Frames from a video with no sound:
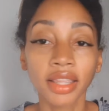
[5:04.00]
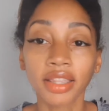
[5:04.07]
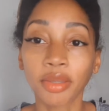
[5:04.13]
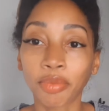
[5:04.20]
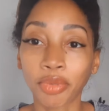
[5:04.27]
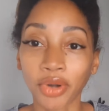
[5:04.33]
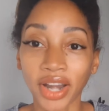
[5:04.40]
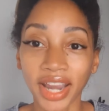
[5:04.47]
the
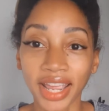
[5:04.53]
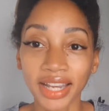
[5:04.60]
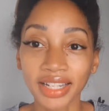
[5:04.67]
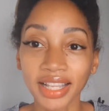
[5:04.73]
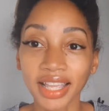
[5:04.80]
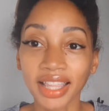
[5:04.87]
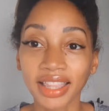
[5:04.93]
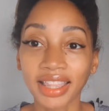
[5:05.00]

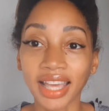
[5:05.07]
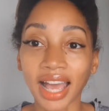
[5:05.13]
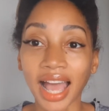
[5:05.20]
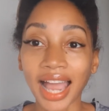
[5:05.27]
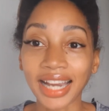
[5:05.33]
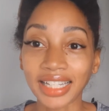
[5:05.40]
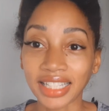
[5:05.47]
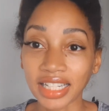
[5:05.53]
brand, the
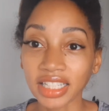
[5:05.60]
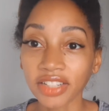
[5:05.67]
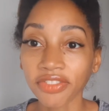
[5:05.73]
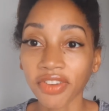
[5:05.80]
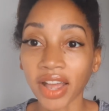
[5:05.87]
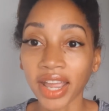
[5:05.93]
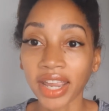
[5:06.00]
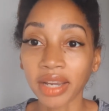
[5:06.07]

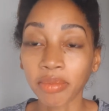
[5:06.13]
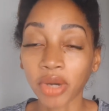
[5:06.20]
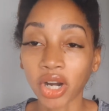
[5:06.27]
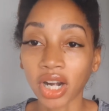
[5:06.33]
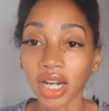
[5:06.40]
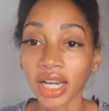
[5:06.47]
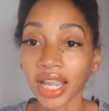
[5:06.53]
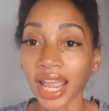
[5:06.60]
identifying
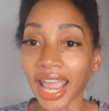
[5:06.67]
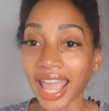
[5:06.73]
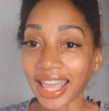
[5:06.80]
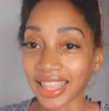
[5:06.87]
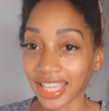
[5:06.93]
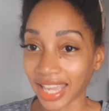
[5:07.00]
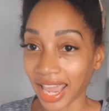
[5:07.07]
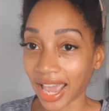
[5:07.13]
mark,
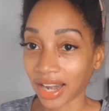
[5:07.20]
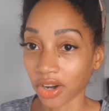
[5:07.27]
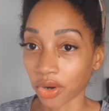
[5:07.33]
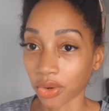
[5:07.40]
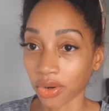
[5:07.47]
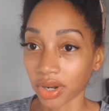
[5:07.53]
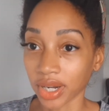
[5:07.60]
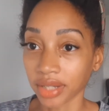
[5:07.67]
and the
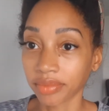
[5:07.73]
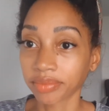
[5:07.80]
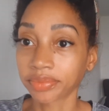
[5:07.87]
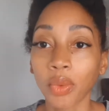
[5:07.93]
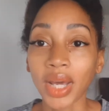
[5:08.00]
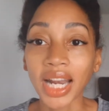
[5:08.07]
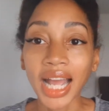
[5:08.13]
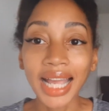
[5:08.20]
category.
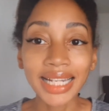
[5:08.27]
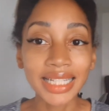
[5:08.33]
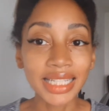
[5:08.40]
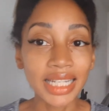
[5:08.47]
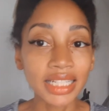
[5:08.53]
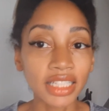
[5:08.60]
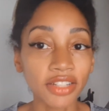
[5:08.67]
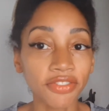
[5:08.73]
What
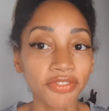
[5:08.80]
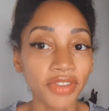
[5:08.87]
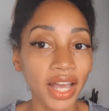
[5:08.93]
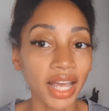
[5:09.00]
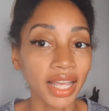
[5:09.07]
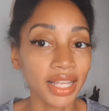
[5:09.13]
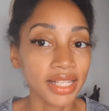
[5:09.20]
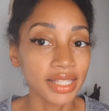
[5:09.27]

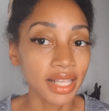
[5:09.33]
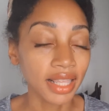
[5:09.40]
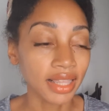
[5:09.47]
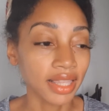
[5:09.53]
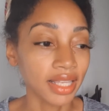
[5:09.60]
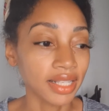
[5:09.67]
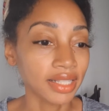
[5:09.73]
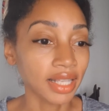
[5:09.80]
identifies
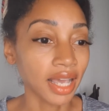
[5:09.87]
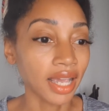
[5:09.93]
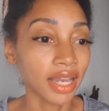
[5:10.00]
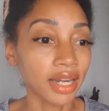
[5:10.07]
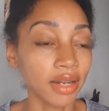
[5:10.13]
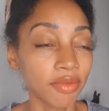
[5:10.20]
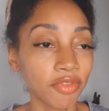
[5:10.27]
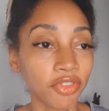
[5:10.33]
this
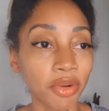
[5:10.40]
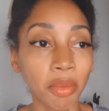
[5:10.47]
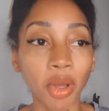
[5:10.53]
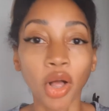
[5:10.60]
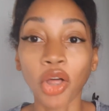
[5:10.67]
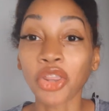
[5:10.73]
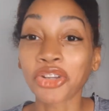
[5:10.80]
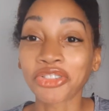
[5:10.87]
item from
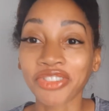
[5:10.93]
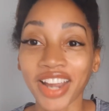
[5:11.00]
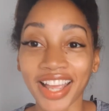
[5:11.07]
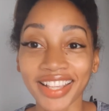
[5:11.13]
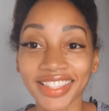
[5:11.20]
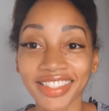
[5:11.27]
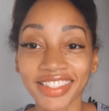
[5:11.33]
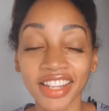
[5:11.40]
all the
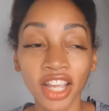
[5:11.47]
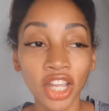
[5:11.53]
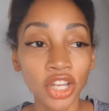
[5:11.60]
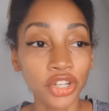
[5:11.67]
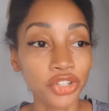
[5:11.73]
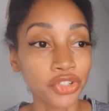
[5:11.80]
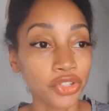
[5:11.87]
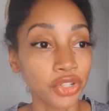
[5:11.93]
rest
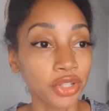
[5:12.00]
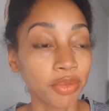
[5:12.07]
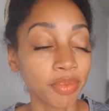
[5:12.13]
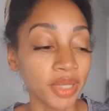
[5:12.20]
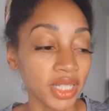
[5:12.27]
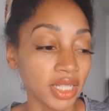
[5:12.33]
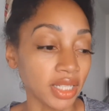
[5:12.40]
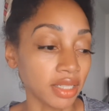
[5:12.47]
should
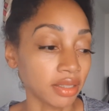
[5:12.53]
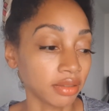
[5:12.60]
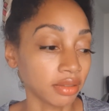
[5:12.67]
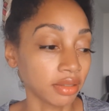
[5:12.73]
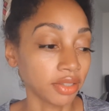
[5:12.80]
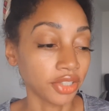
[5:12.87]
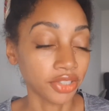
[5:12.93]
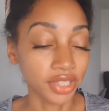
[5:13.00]
be
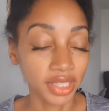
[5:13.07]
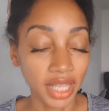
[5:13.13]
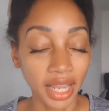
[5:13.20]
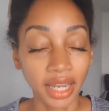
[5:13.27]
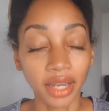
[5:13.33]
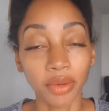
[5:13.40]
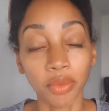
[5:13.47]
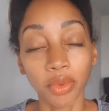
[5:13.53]
your
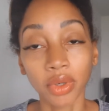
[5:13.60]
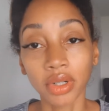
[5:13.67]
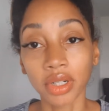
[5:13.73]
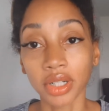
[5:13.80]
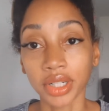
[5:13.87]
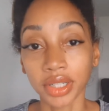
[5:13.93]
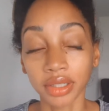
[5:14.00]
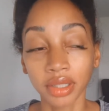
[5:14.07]
second
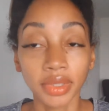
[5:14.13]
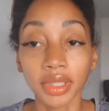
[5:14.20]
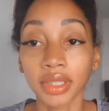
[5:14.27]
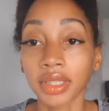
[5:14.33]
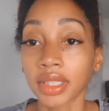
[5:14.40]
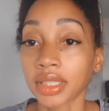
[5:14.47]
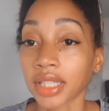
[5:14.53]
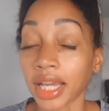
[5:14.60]
word,
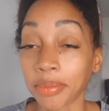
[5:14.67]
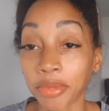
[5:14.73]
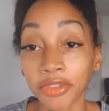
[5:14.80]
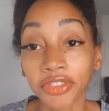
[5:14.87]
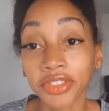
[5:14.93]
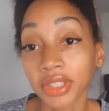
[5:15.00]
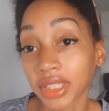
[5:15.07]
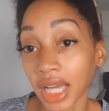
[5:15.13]
the type
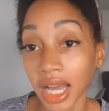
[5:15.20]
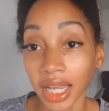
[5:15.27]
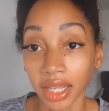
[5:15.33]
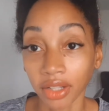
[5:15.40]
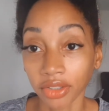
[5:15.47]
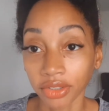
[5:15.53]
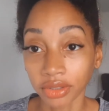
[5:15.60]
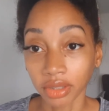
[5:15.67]
of
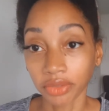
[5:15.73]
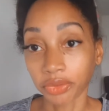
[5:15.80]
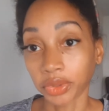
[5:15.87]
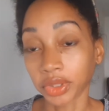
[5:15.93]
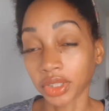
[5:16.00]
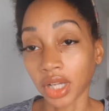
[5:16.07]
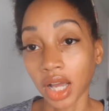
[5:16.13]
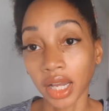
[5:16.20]
style. So if
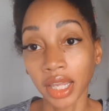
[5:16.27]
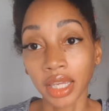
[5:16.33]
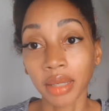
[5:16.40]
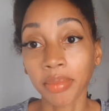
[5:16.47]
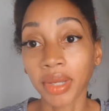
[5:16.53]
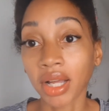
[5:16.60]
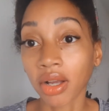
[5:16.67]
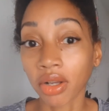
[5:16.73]
we're talking
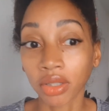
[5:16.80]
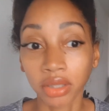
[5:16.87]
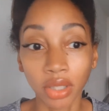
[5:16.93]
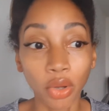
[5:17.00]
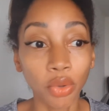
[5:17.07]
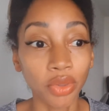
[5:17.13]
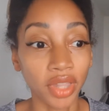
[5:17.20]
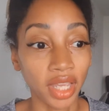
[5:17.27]
about
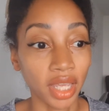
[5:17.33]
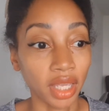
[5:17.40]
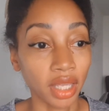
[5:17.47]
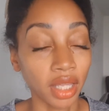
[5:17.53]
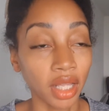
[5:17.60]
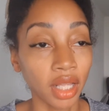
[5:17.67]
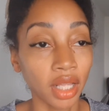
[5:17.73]
clothing,